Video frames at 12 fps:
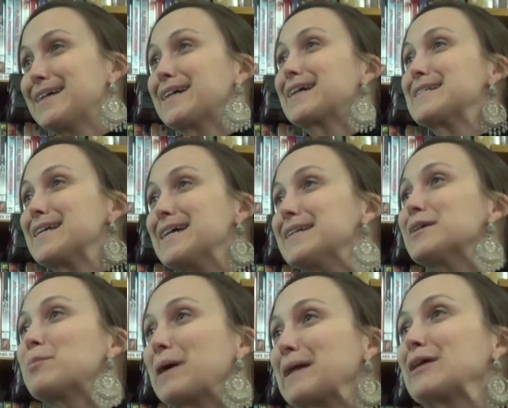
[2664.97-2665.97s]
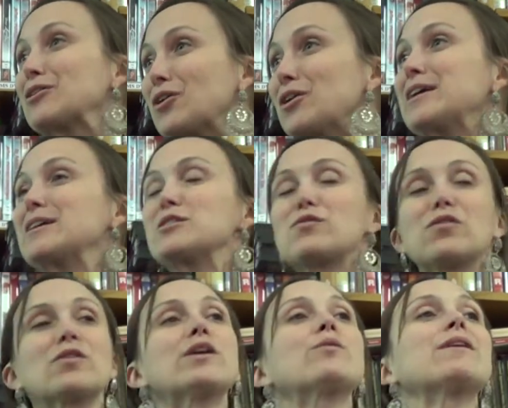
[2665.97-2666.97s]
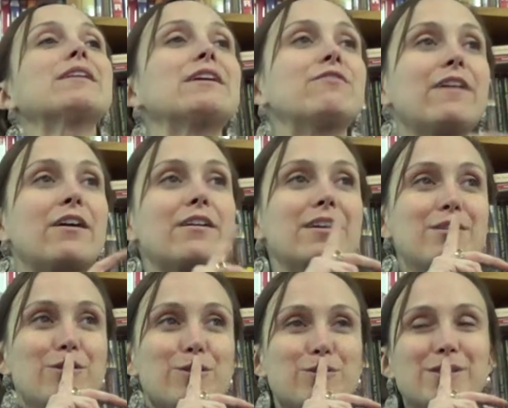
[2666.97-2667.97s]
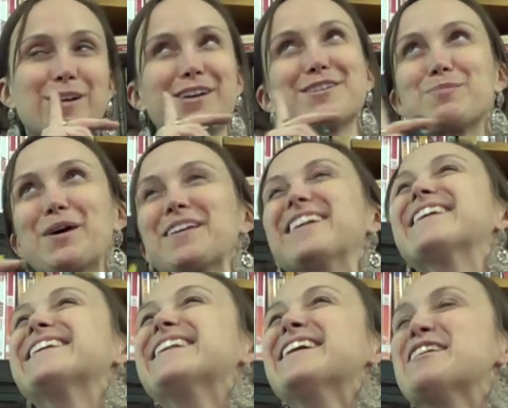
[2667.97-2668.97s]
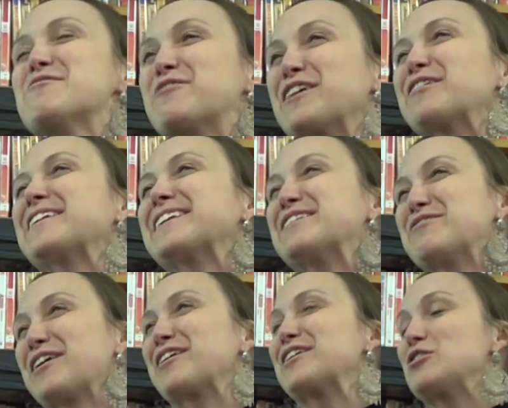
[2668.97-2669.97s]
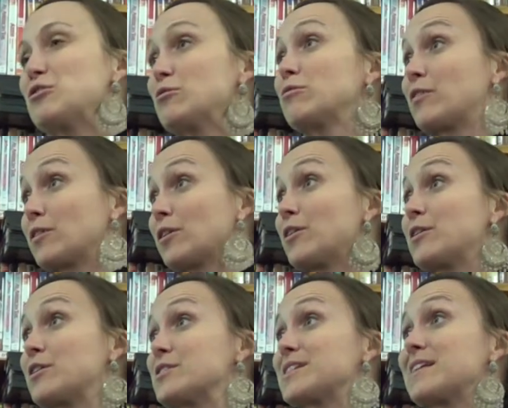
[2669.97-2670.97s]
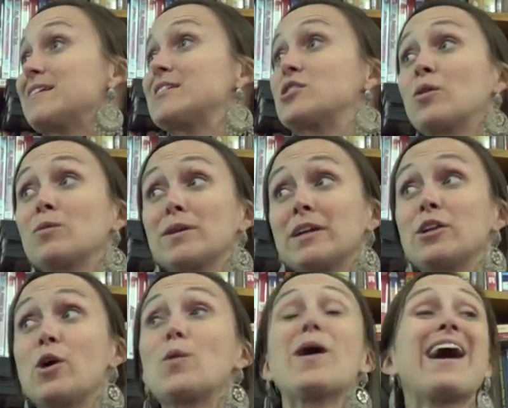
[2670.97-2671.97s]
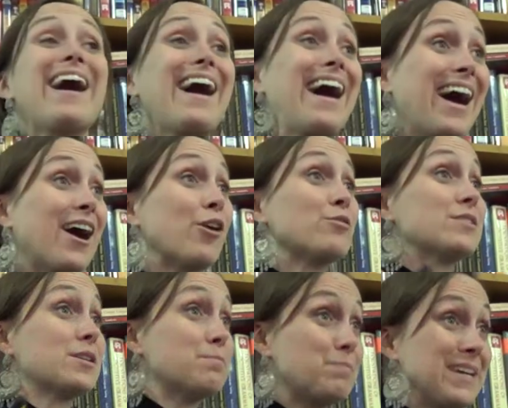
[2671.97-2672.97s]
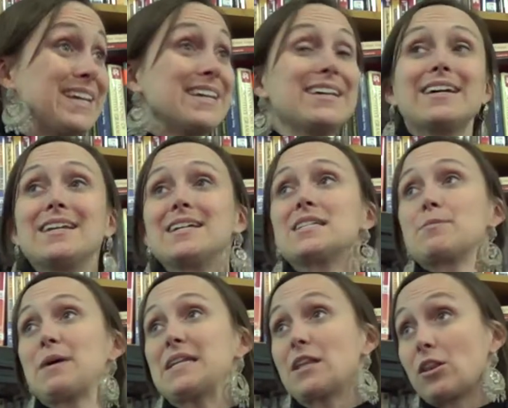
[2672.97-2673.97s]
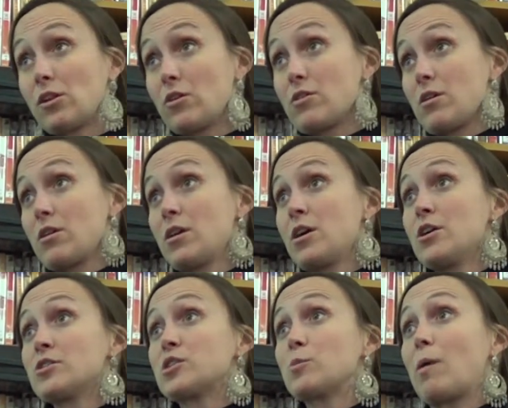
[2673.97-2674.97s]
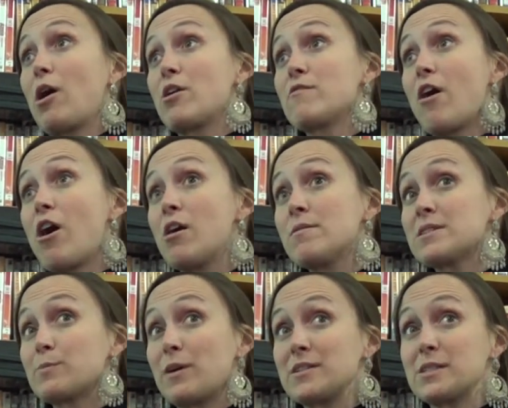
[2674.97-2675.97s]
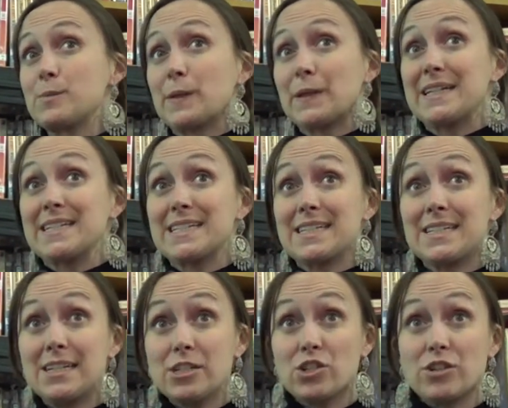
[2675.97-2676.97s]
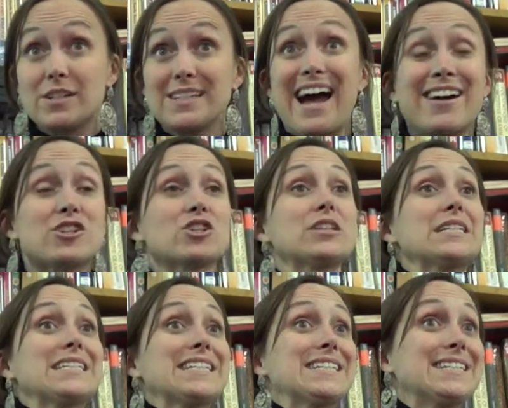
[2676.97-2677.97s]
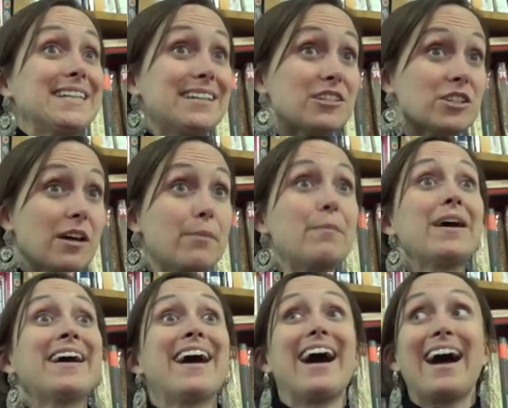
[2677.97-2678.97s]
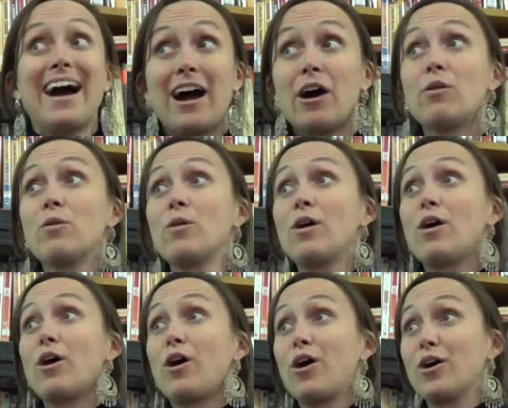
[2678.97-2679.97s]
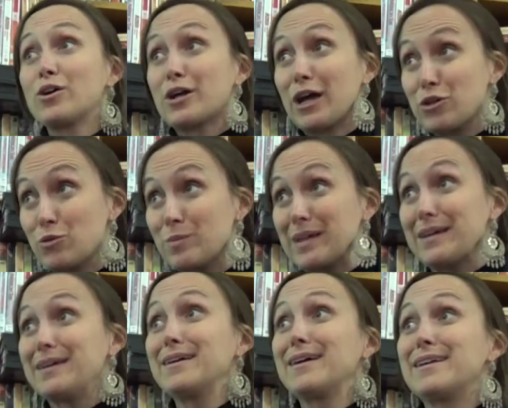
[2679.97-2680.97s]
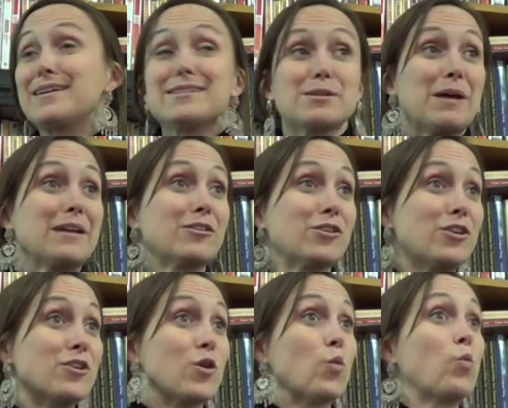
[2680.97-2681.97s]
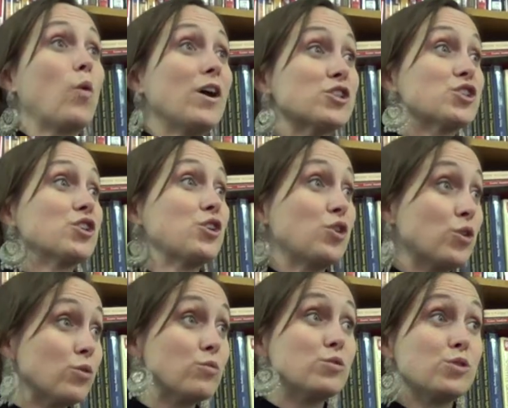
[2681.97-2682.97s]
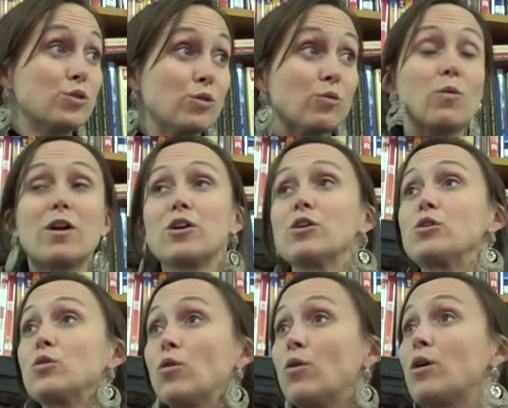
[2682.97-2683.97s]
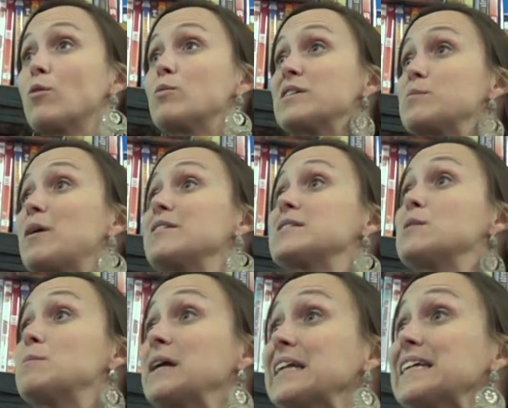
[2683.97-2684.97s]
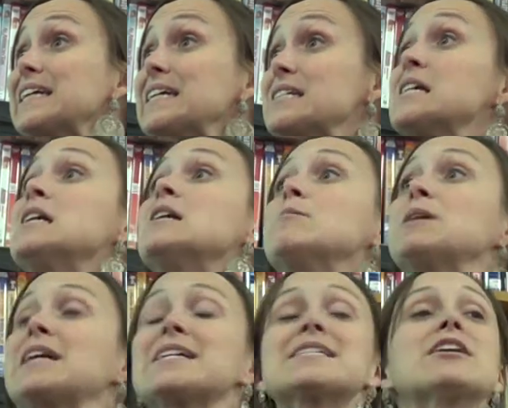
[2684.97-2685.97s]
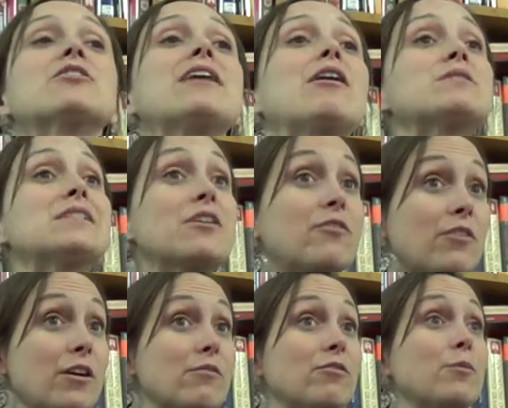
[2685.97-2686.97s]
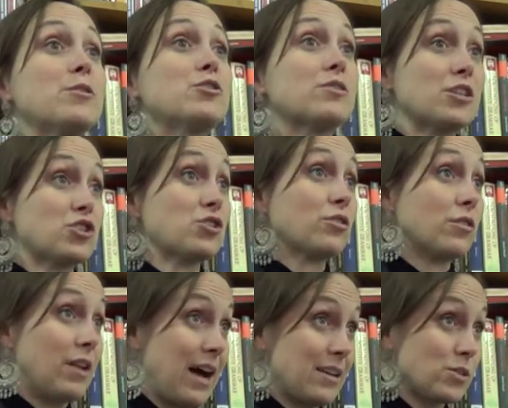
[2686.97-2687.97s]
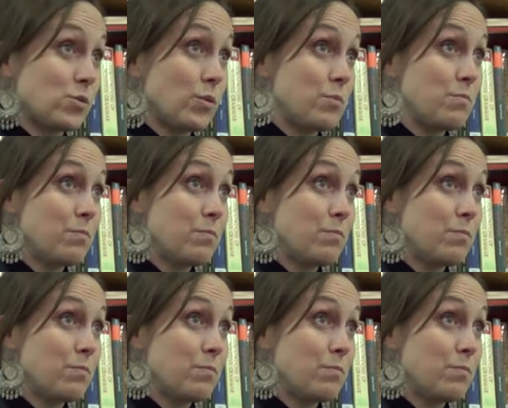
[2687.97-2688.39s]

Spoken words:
Because independent learning is frequently very new, frequently very new for learners. And they don't really know how to be an independent learner. So part of our responsibility as the teacher is actually to teach them how can you be an independent learner? What should you do? What are your responsibilities? Because they're now different from a traditional classroom.